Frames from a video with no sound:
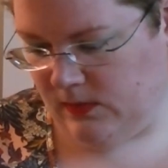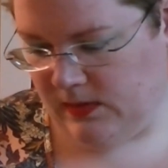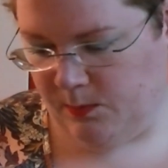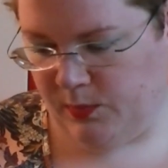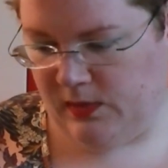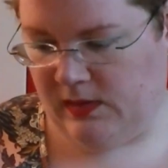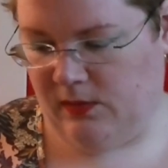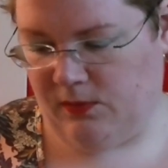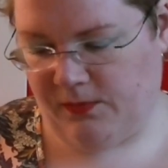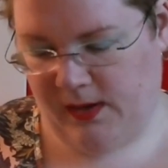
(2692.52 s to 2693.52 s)
can put in
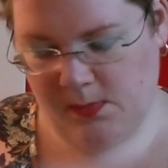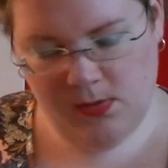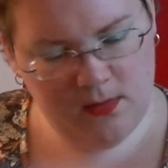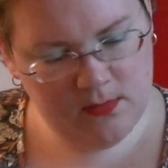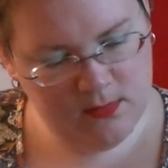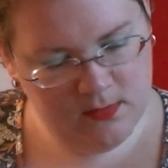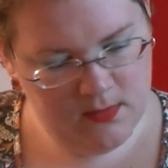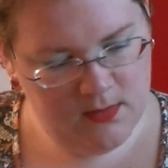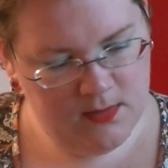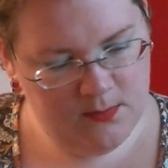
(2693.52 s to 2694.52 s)
your fiber,
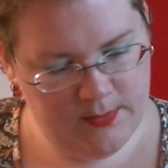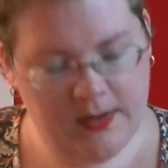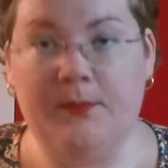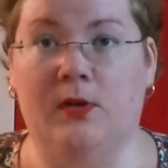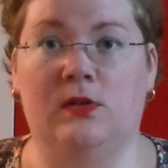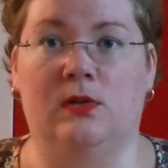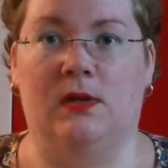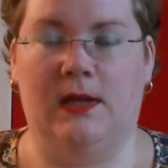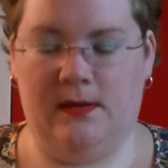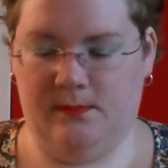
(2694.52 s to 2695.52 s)
but I'm not sure
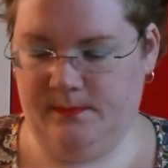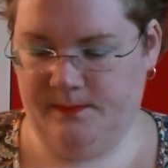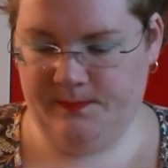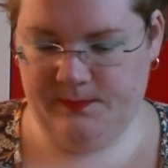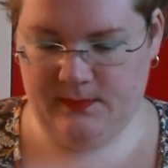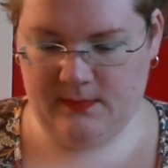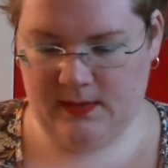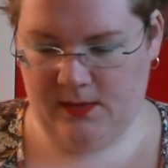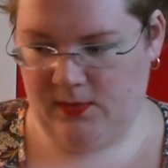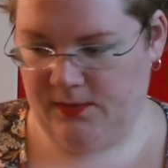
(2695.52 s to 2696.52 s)
yet.
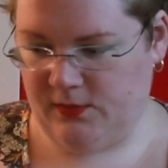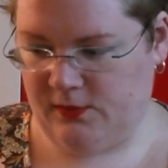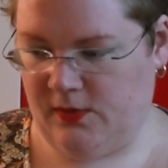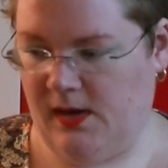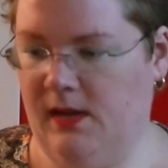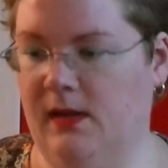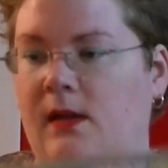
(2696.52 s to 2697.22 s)
I will have to try.